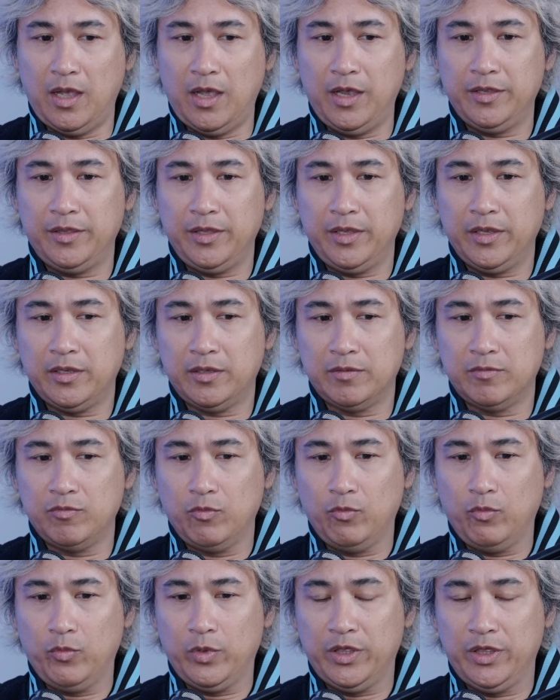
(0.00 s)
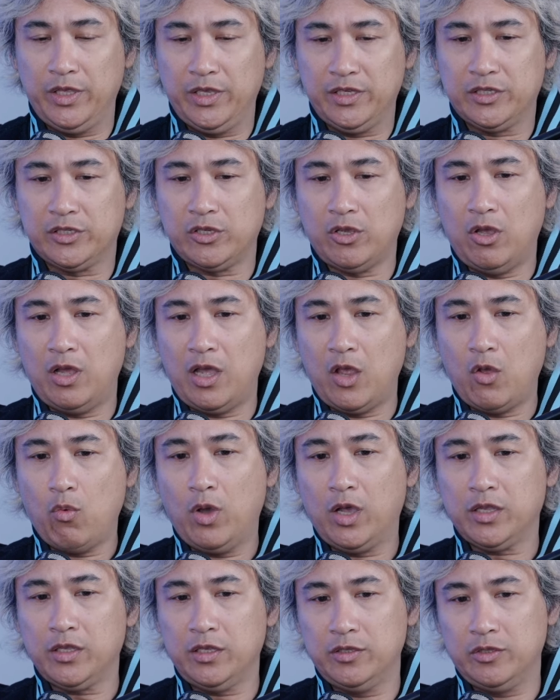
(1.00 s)
I think with this song, I
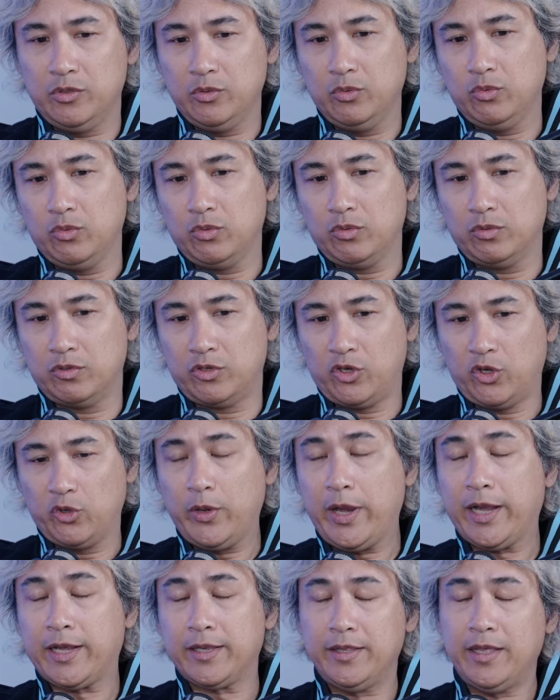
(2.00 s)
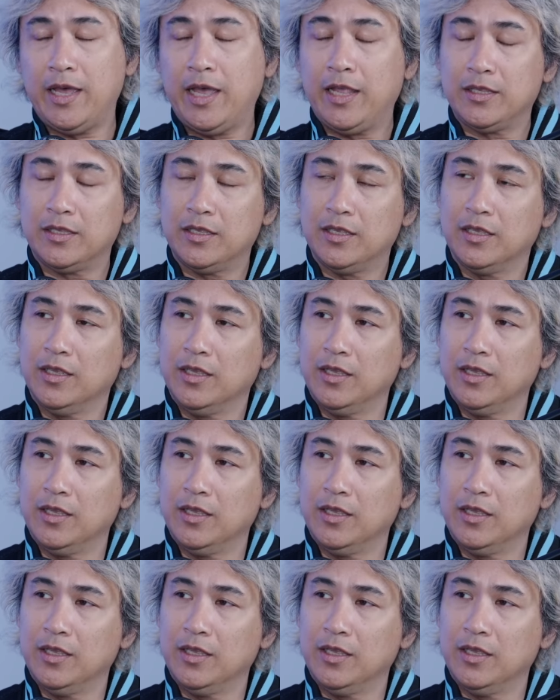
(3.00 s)
wanted to correct that,